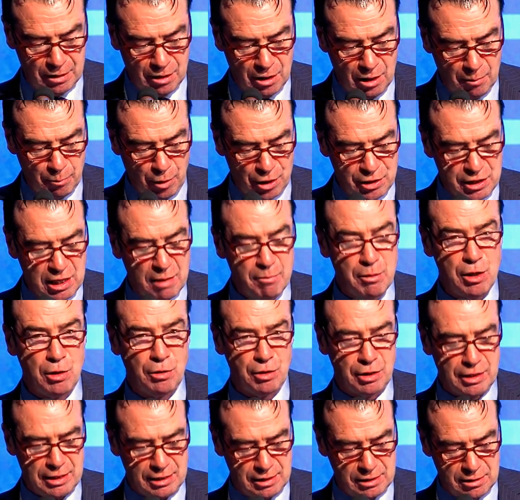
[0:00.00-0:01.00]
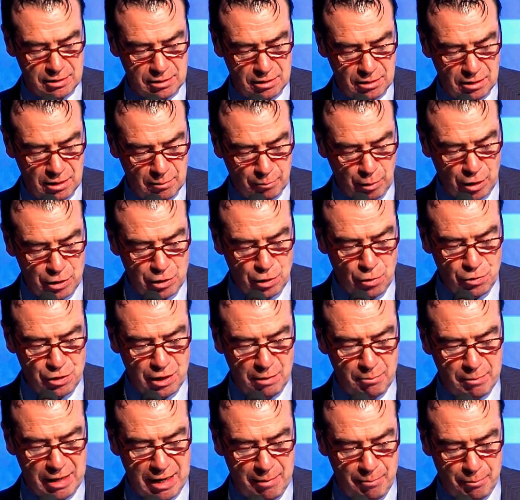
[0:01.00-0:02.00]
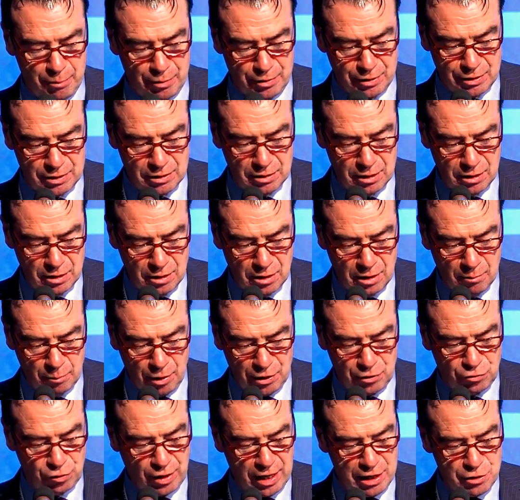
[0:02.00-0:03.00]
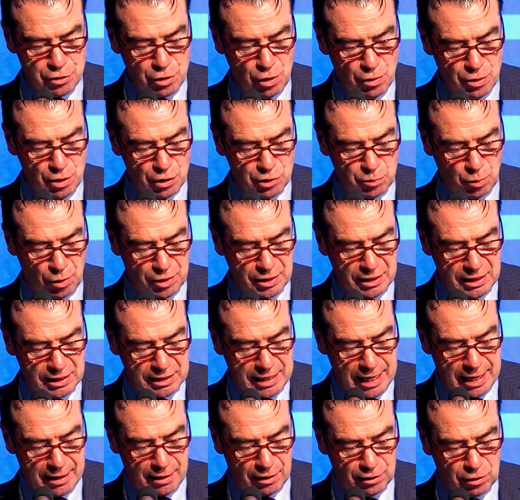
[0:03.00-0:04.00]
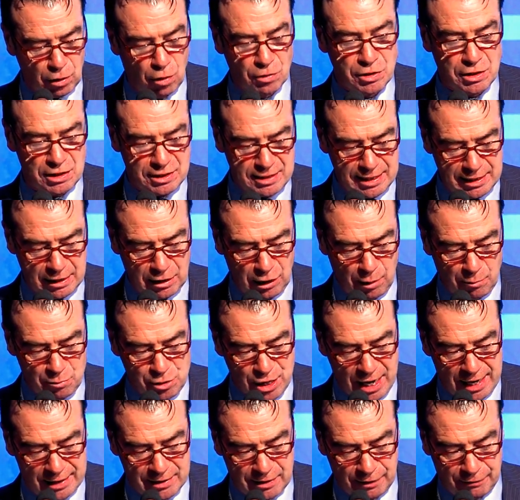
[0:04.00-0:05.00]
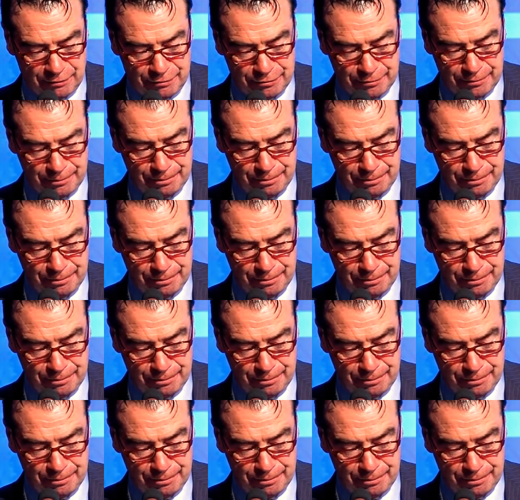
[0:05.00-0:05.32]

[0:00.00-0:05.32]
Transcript: by communities, by union members, by trade unions working together towards a single objective.